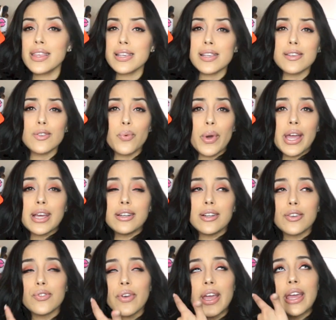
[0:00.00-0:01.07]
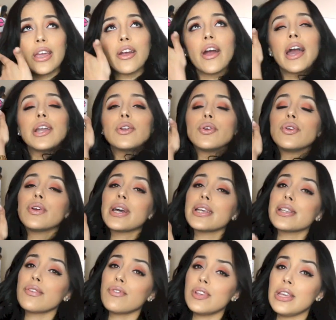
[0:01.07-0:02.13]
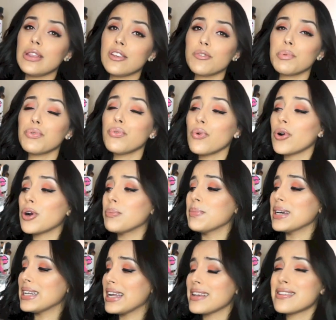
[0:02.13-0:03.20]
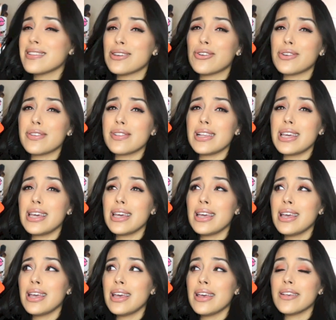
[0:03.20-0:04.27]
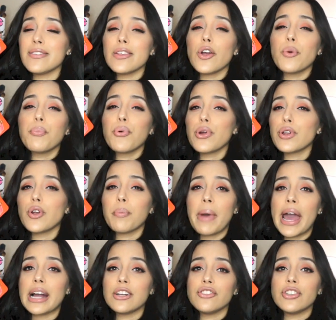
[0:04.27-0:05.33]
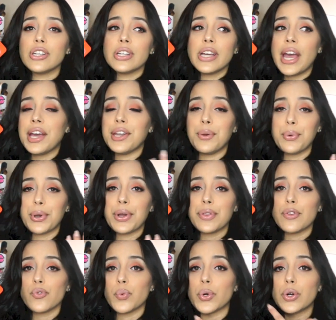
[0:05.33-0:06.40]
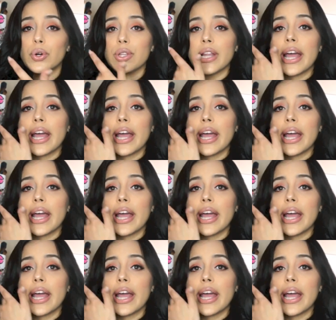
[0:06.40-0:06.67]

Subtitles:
This is the way it looks right here. I know you guys have seen this before, but like seriously, is there prettier packaging anywhere in this world?